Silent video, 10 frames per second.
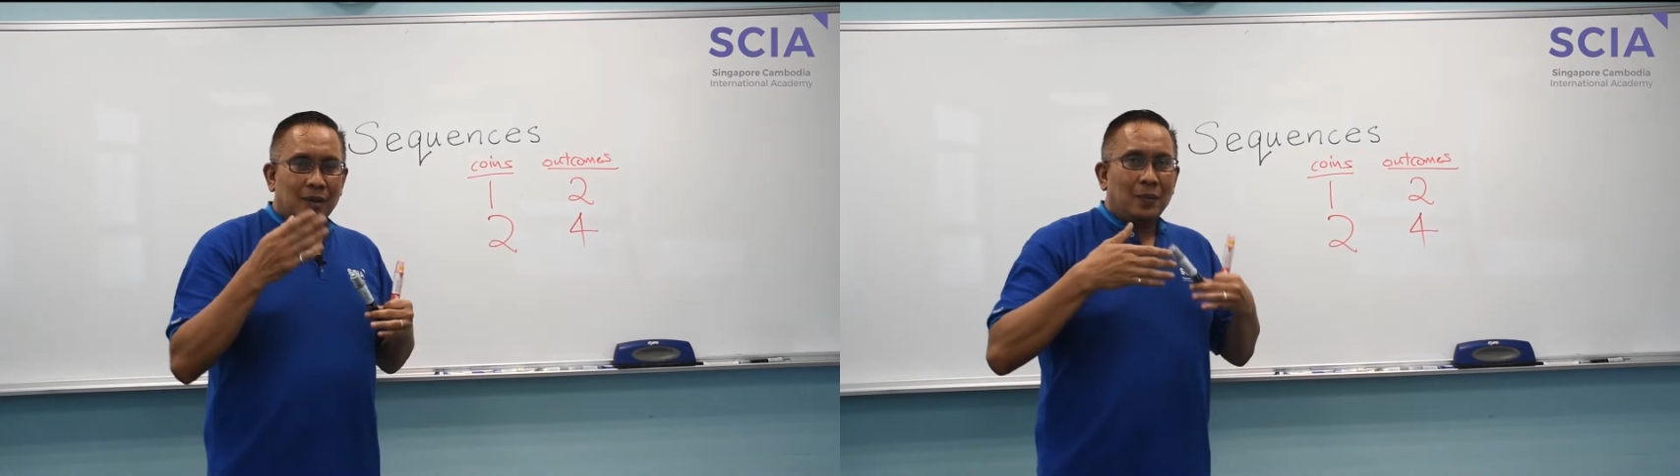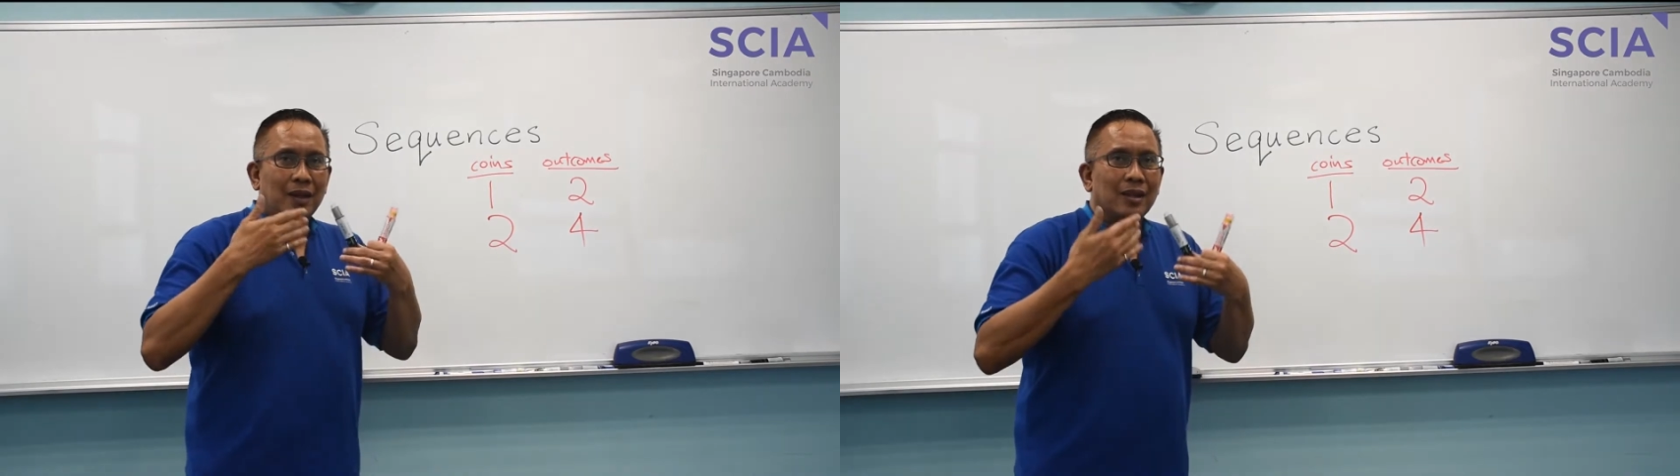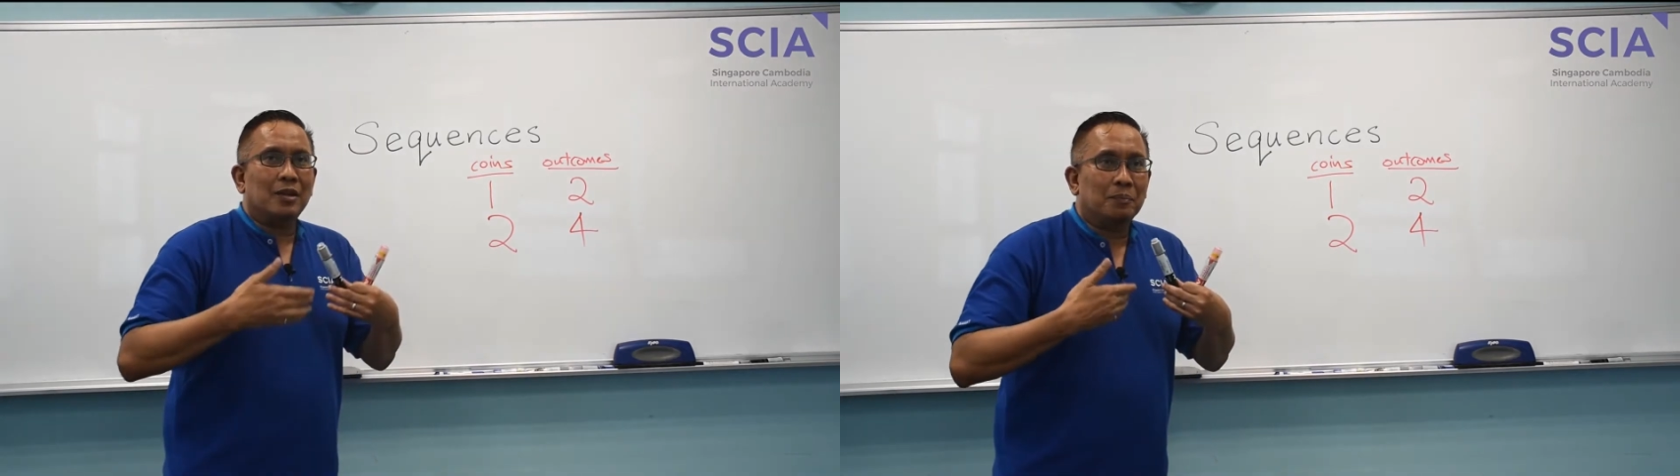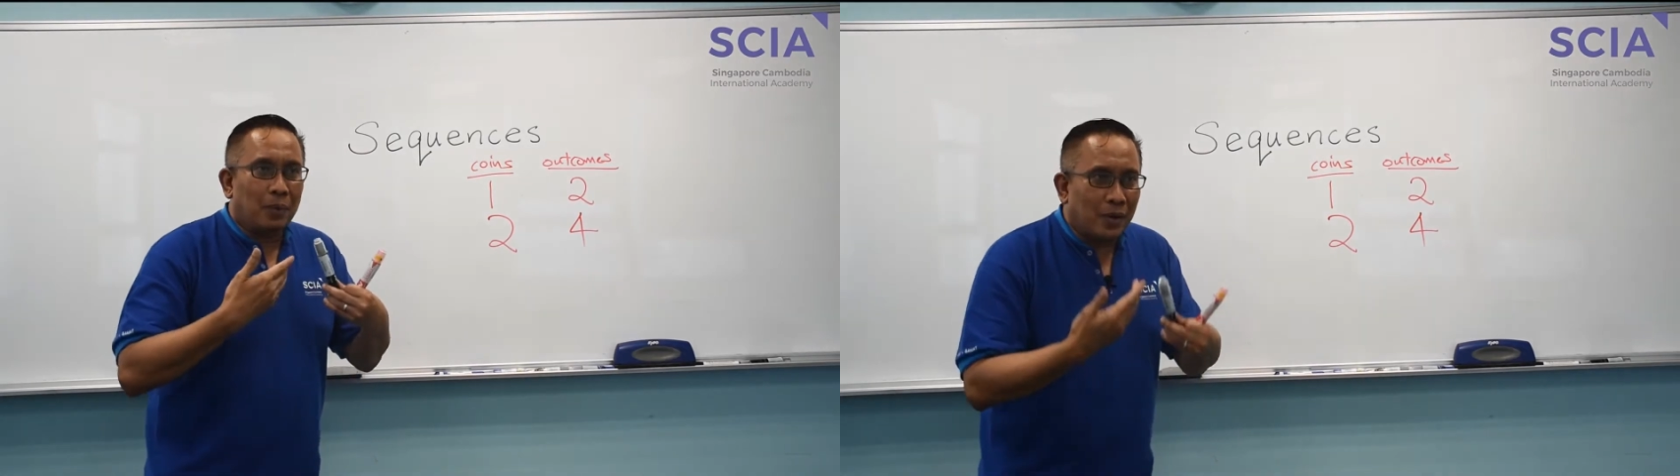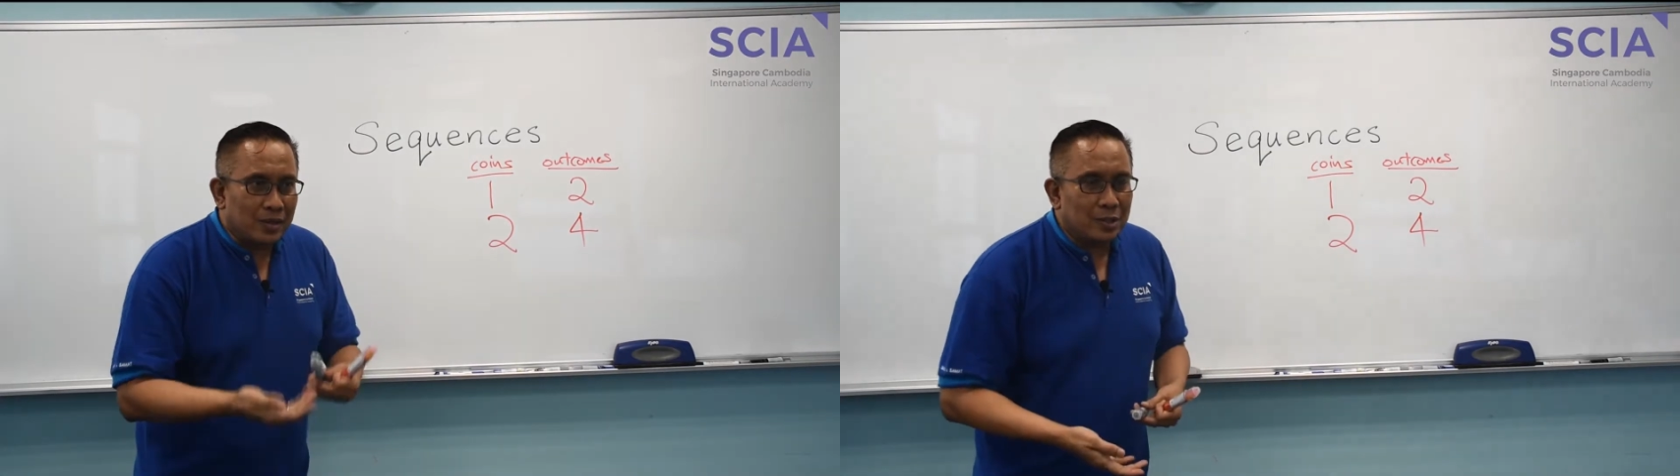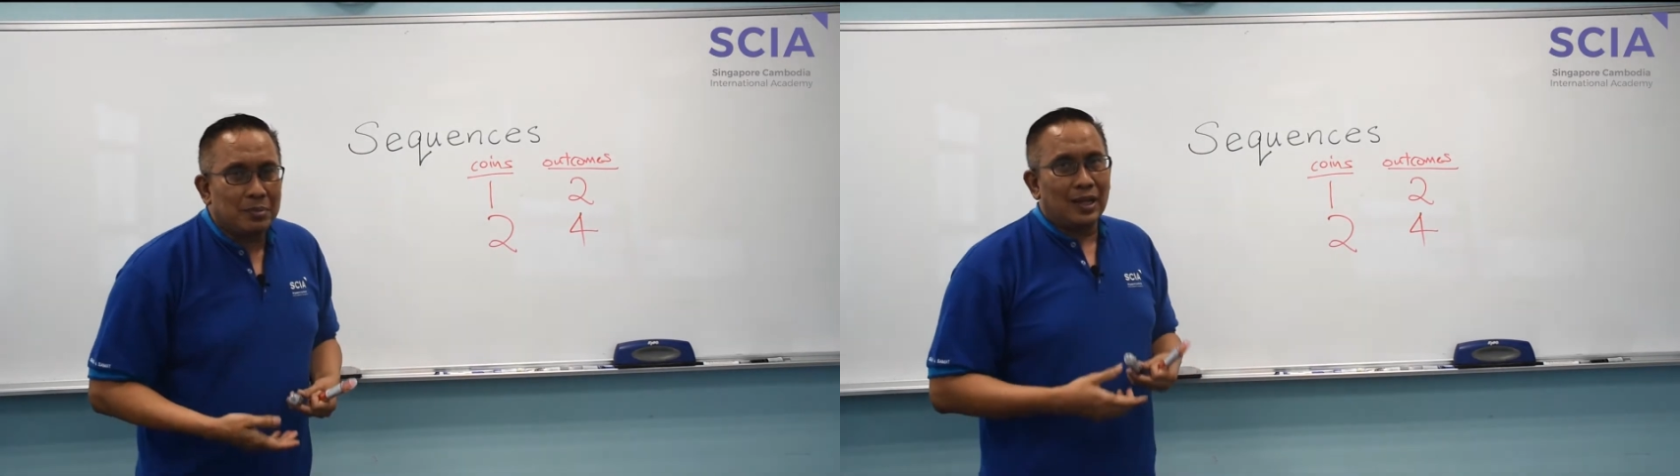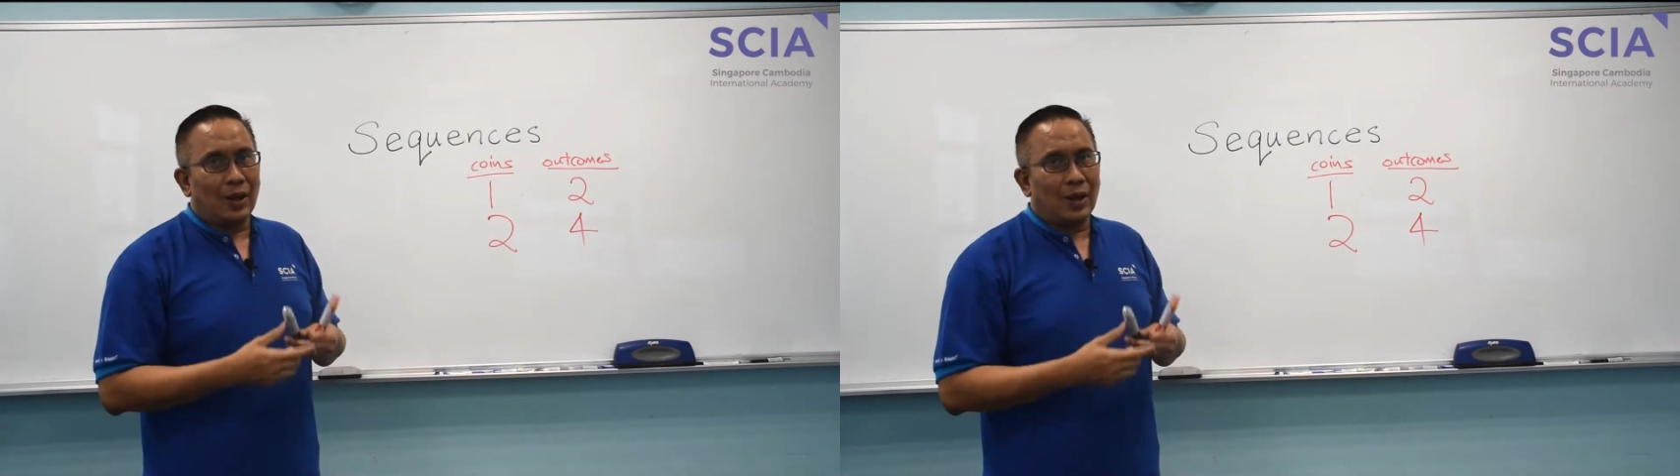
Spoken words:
What are the possible